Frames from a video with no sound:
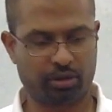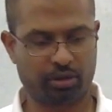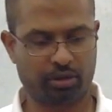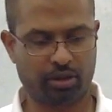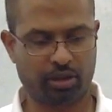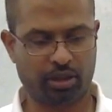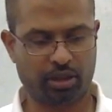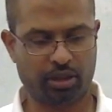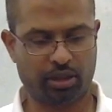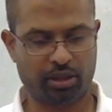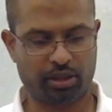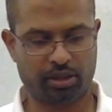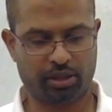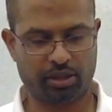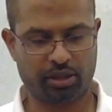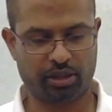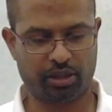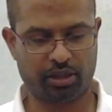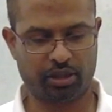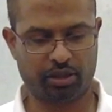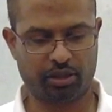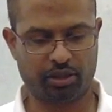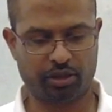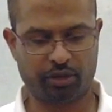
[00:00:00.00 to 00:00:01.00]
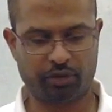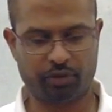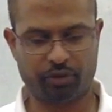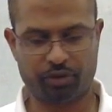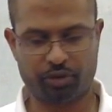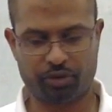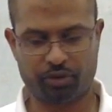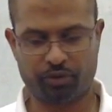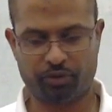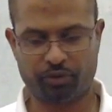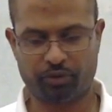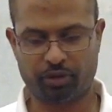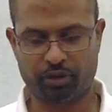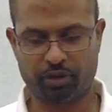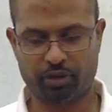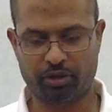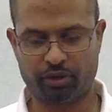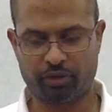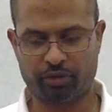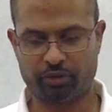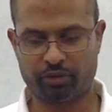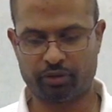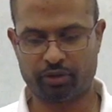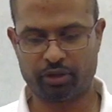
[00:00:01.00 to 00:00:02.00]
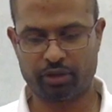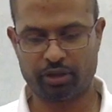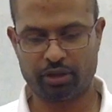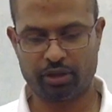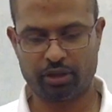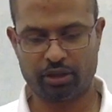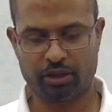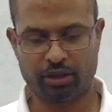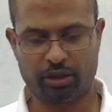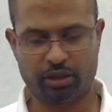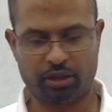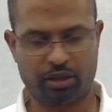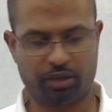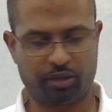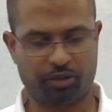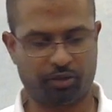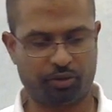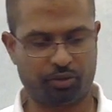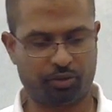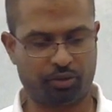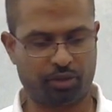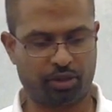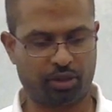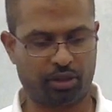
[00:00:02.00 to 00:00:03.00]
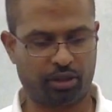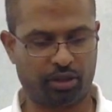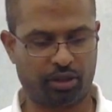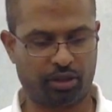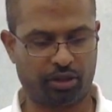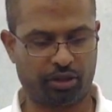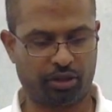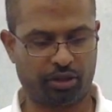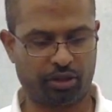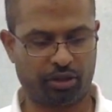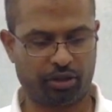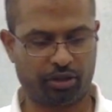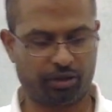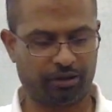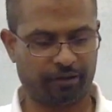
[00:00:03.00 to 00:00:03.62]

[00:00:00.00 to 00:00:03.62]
EyasSat Revision 5 Classroom Satellite Kit.